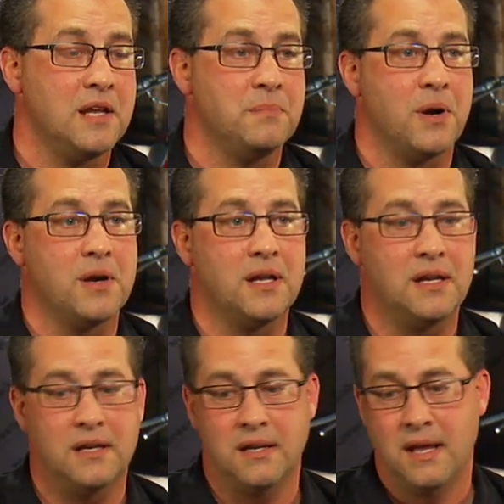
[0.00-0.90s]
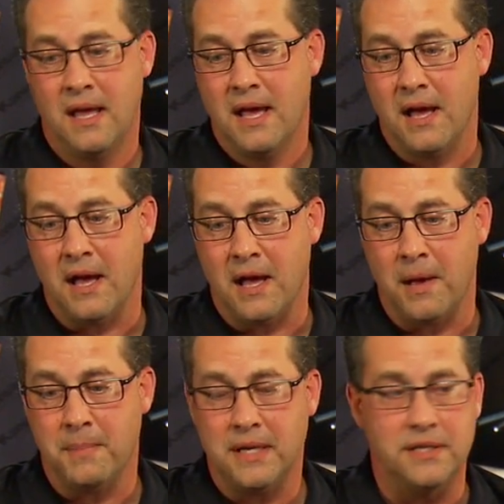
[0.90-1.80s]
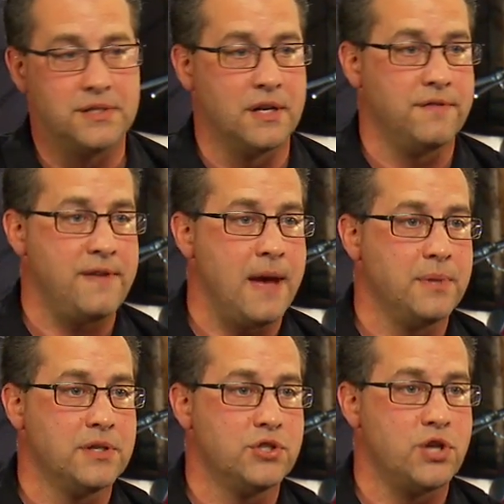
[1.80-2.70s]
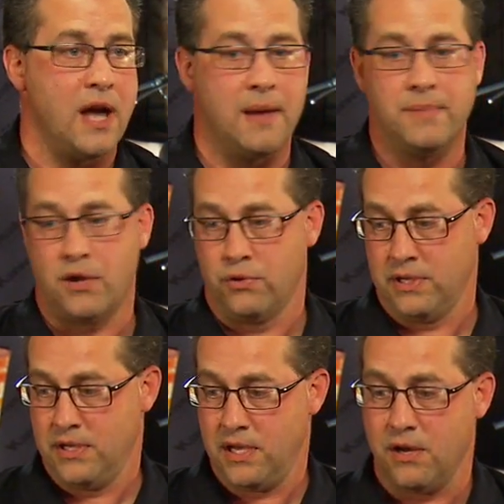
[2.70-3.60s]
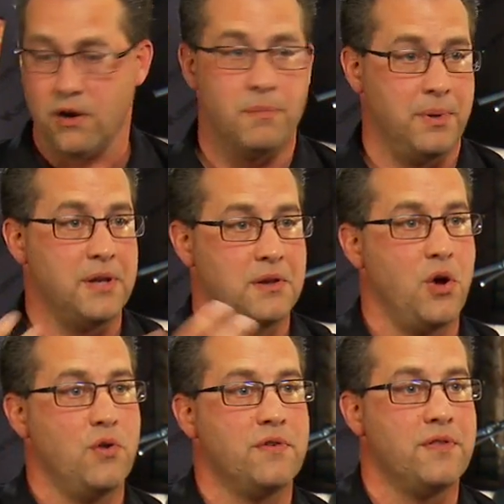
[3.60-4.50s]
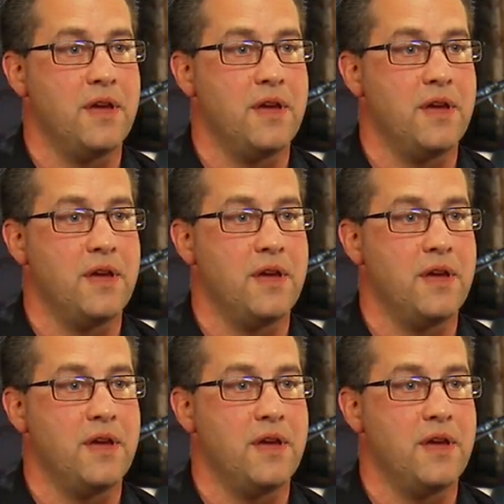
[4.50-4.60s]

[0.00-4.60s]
in marketing. Um, and he's done a fabulous job not only here, but over